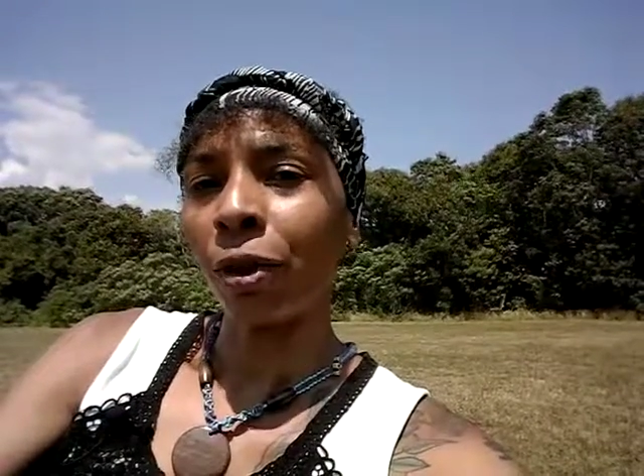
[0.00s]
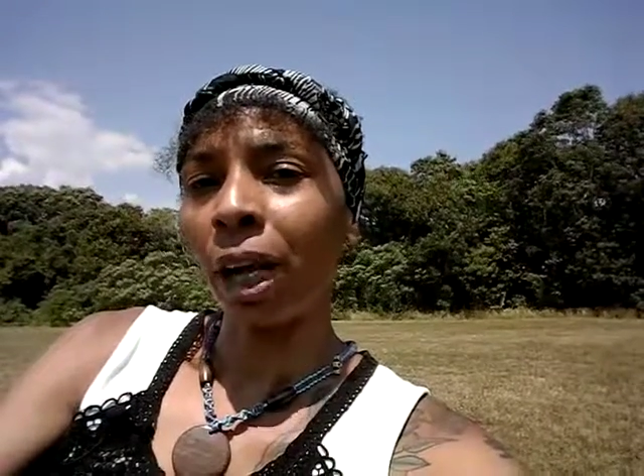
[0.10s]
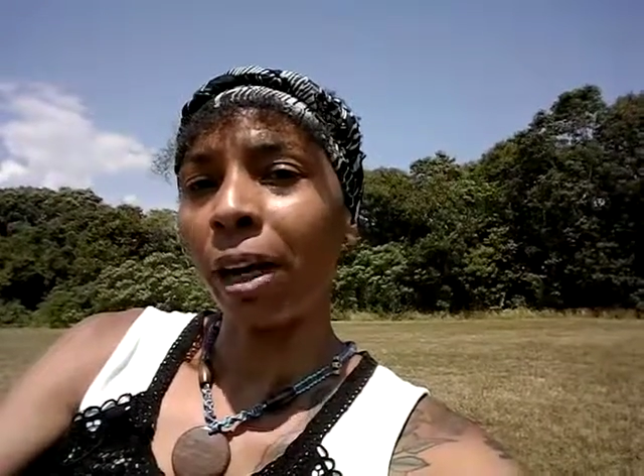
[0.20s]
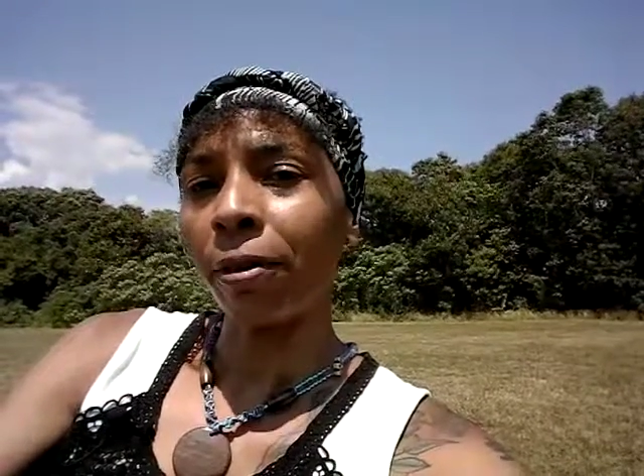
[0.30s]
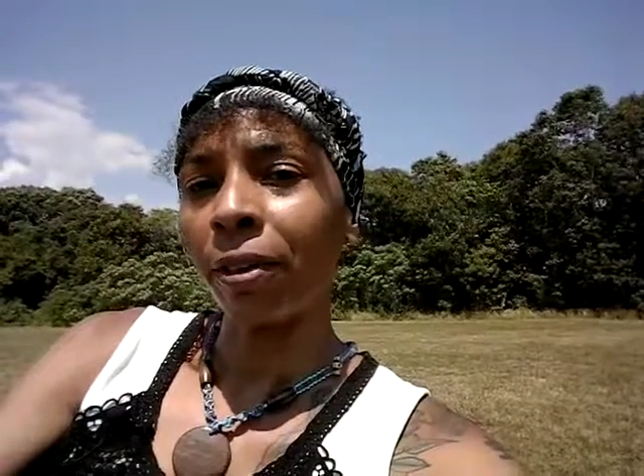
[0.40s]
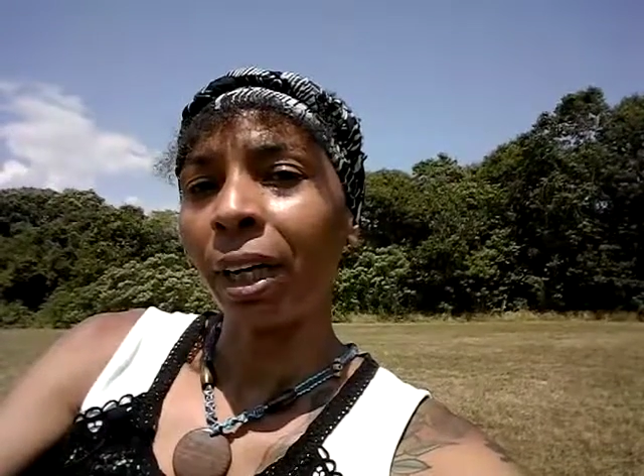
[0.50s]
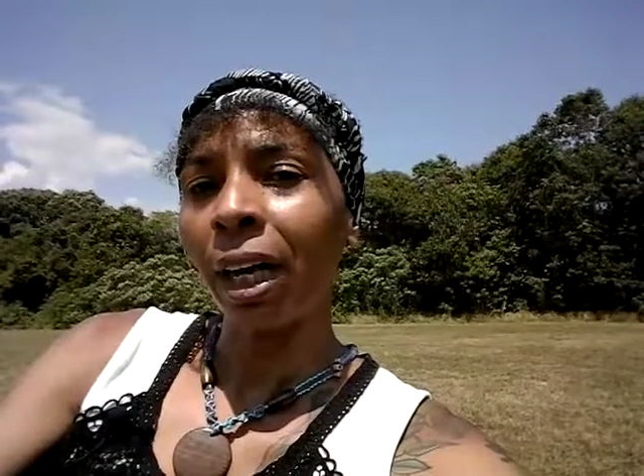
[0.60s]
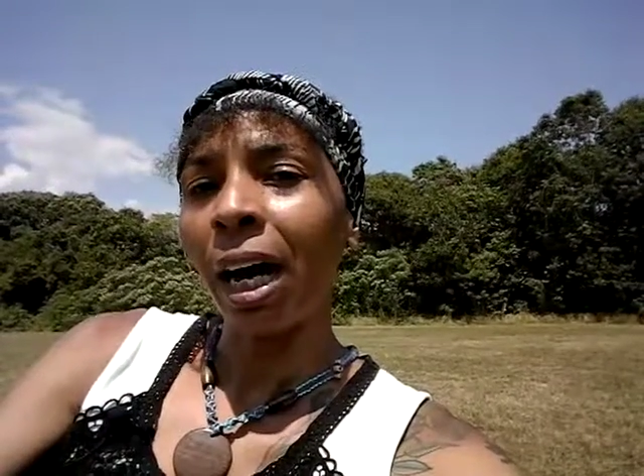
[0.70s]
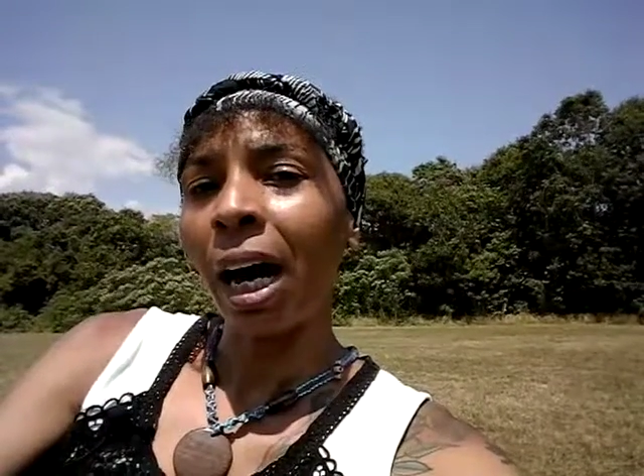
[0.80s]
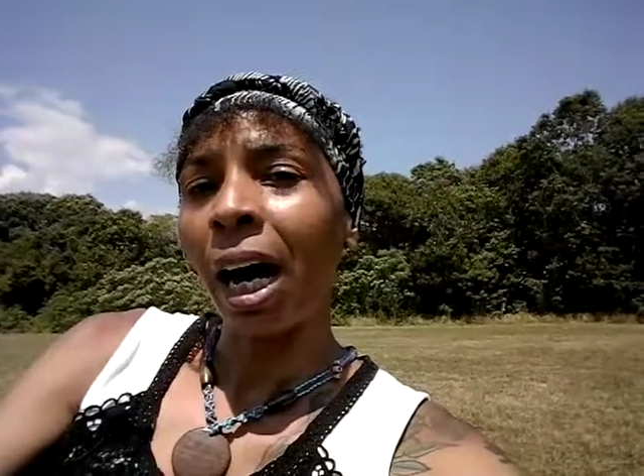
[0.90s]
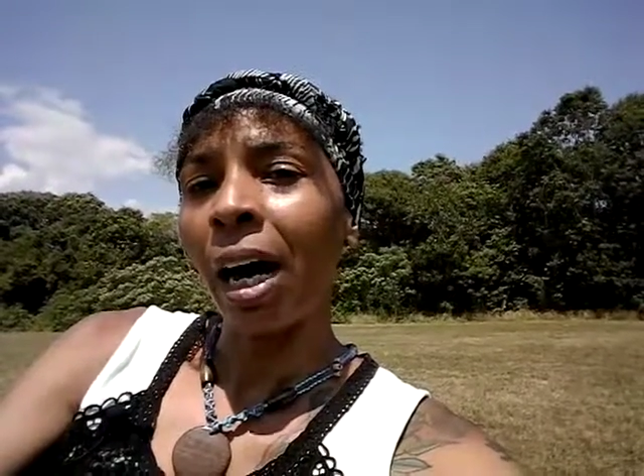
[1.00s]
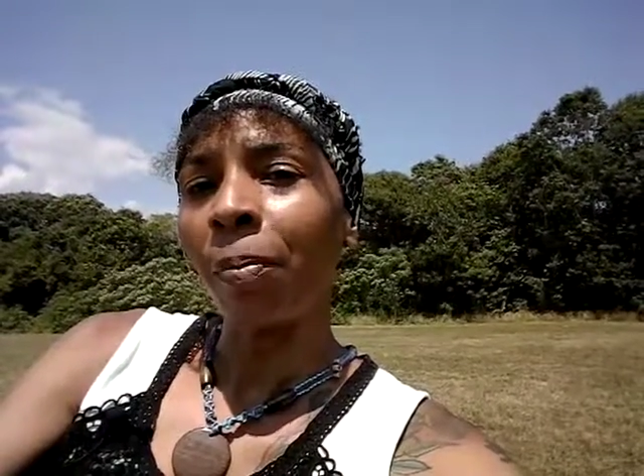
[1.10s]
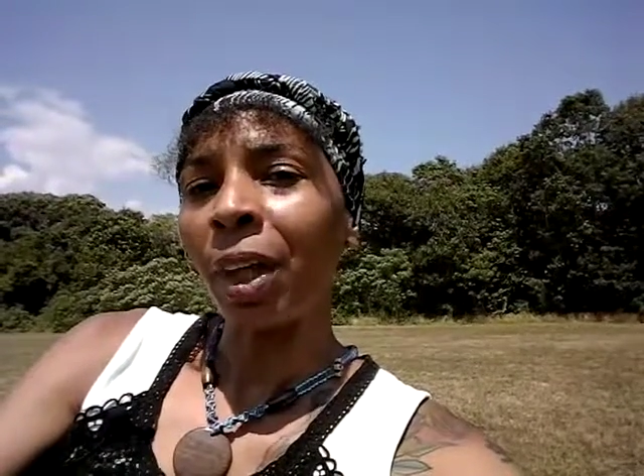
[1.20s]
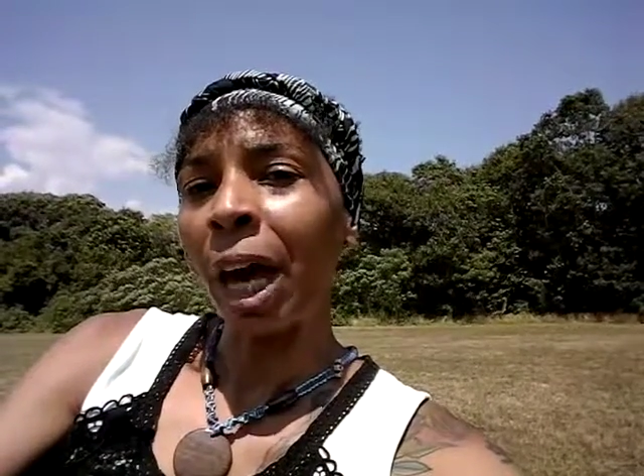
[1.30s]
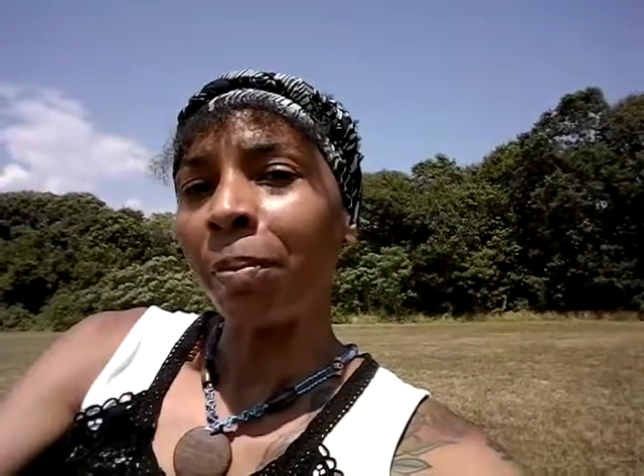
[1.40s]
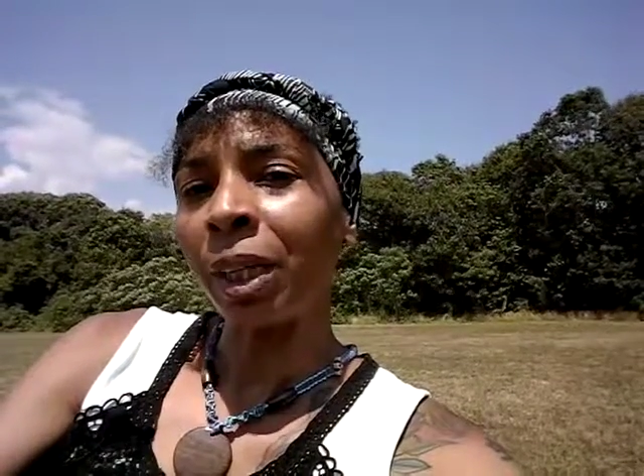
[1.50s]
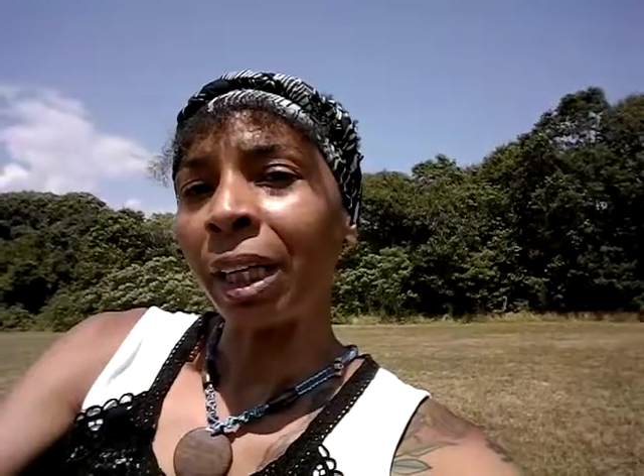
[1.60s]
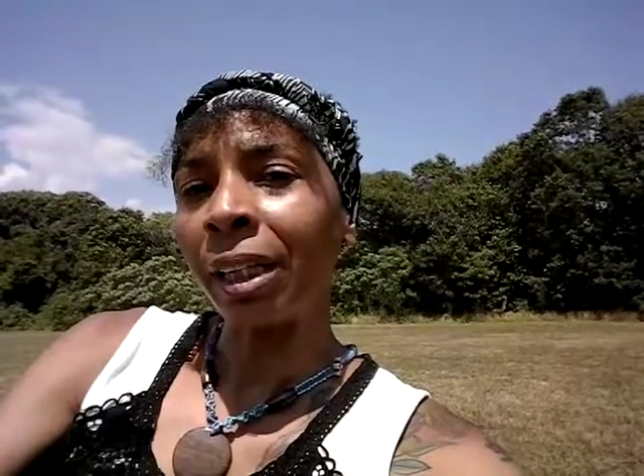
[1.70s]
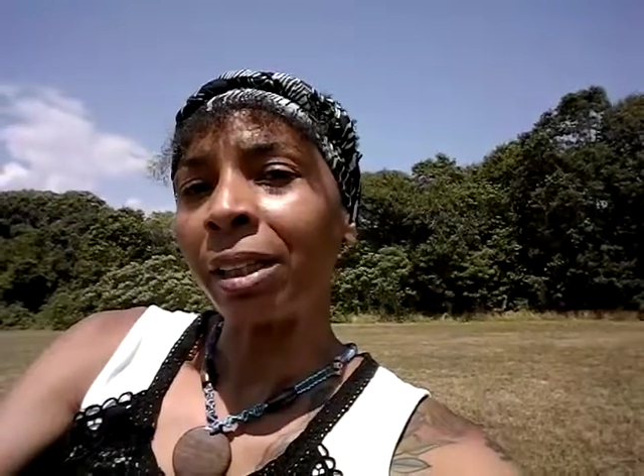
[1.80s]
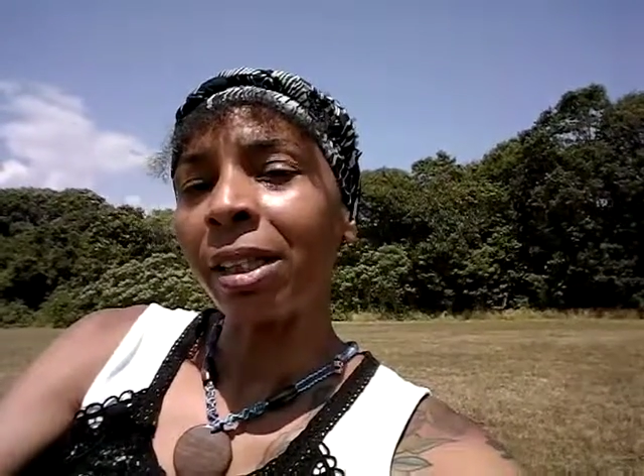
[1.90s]
life. And that
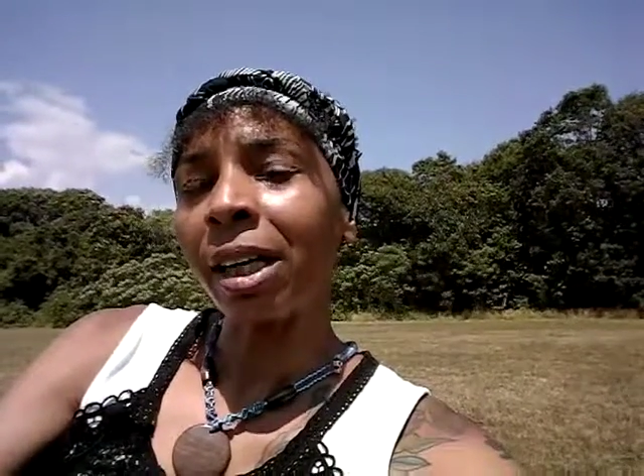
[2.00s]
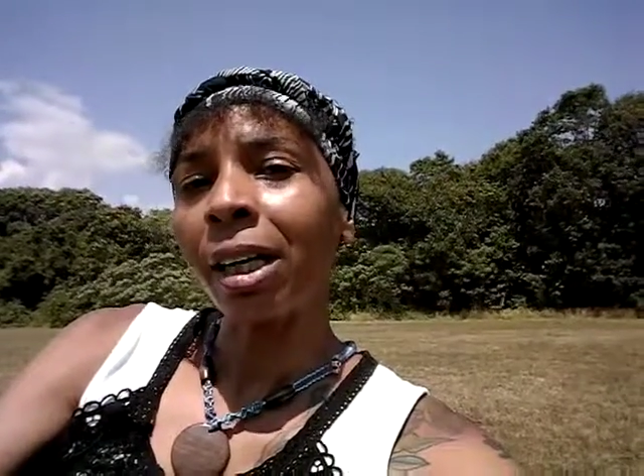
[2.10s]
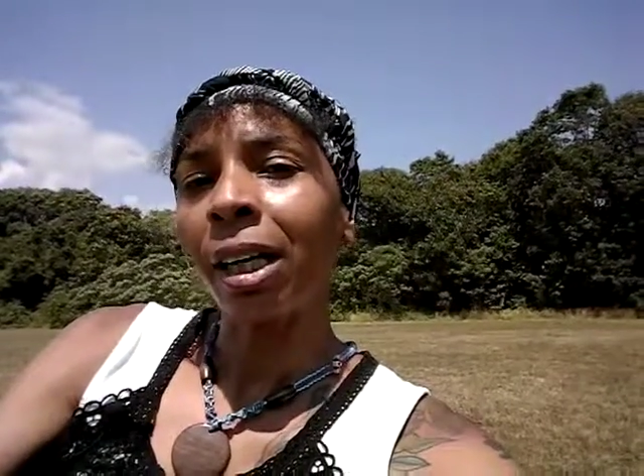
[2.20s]
means